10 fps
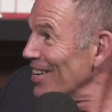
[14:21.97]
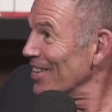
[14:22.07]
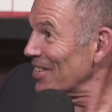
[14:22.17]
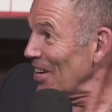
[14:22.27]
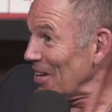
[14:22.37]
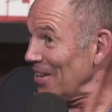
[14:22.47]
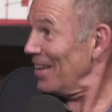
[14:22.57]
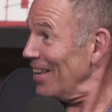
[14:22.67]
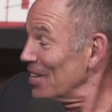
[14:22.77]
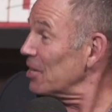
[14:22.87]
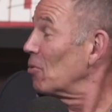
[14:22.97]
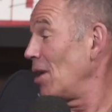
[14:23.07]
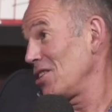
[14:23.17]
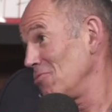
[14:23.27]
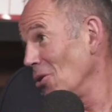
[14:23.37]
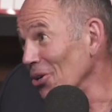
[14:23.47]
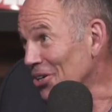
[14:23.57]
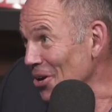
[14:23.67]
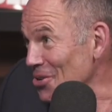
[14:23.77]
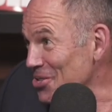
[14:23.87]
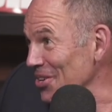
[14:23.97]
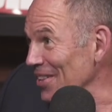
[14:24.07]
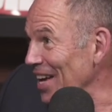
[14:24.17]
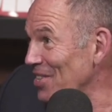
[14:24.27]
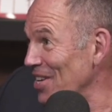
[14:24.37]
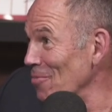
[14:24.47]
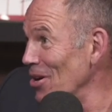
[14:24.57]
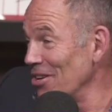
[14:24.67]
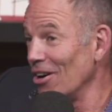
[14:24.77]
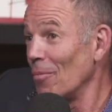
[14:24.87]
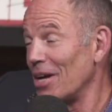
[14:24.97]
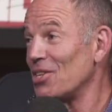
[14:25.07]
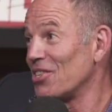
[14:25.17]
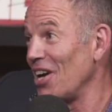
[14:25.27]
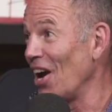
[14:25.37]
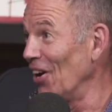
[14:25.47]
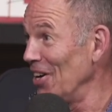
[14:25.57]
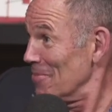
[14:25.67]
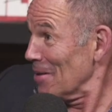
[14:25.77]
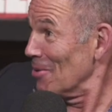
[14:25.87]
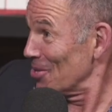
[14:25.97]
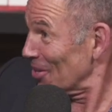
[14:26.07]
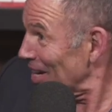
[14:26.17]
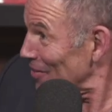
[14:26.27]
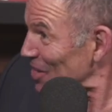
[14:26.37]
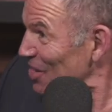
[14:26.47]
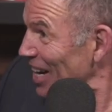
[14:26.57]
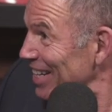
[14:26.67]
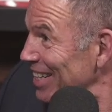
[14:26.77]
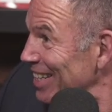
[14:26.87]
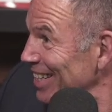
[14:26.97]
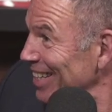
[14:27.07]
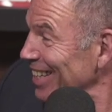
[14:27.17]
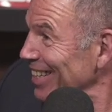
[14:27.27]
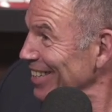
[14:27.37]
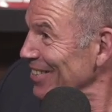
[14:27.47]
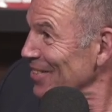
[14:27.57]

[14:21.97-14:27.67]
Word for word: It's like, it's like riding a roller coaster in that same way you go, I'm kind of scared, but I'm also kind of excited. Yeah, yeah, yeah.